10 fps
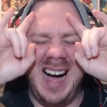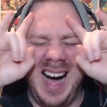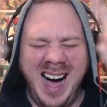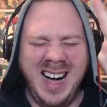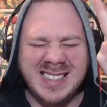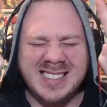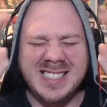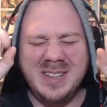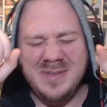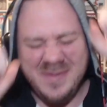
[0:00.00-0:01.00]

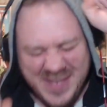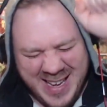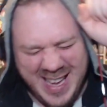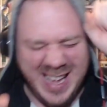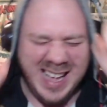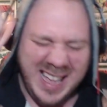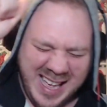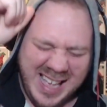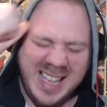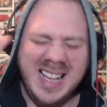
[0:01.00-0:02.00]
awesome,
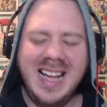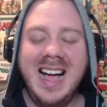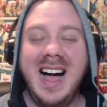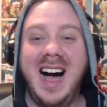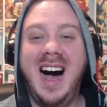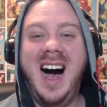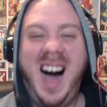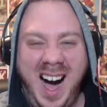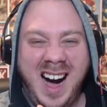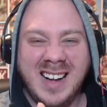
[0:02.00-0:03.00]
freaking
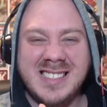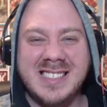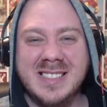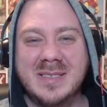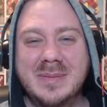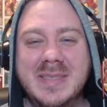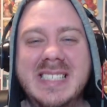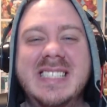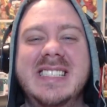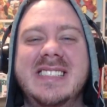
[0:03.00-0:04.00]
awesome.
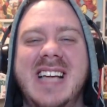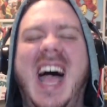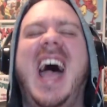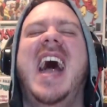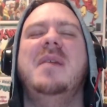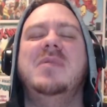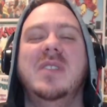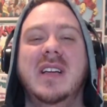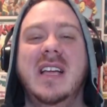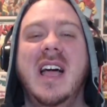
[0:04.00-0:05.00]
It is
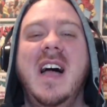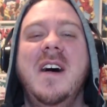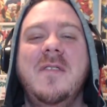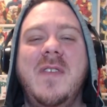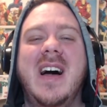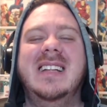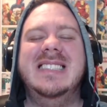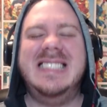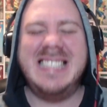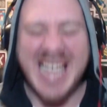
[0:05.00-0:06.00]
absolutely
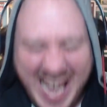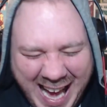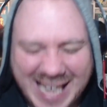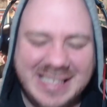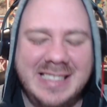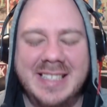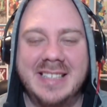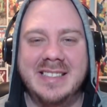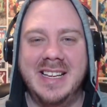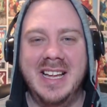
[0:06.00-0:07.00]
fantastic
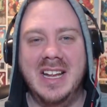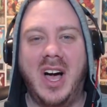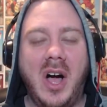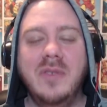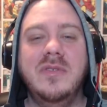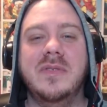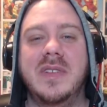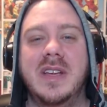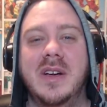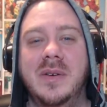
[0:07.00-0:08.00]
to hit the 100th
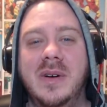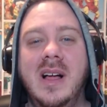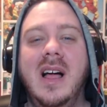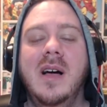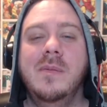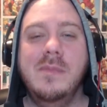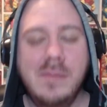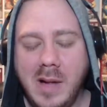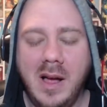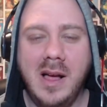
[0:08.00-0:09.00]
video
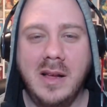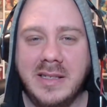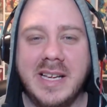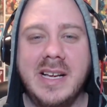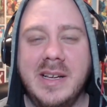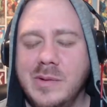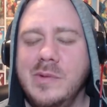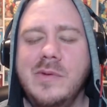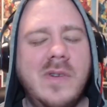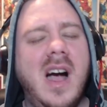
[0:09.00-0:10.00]
Monday
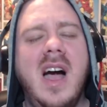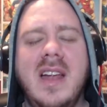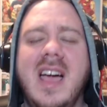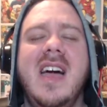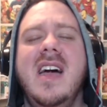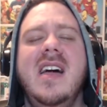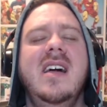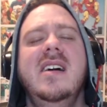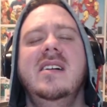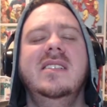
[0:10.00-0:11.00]
to
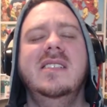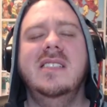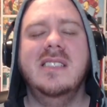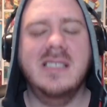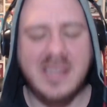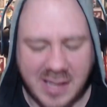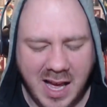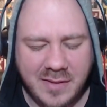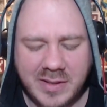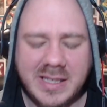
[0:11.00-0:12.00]
Fridays.
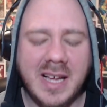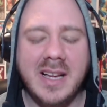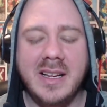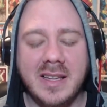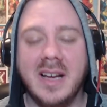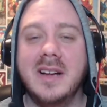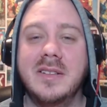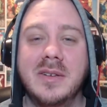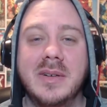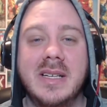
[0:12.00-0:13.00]
Every day that I
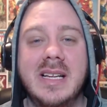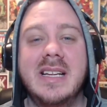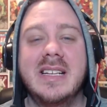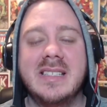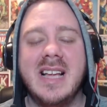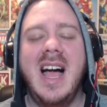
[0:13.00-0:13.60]
do it is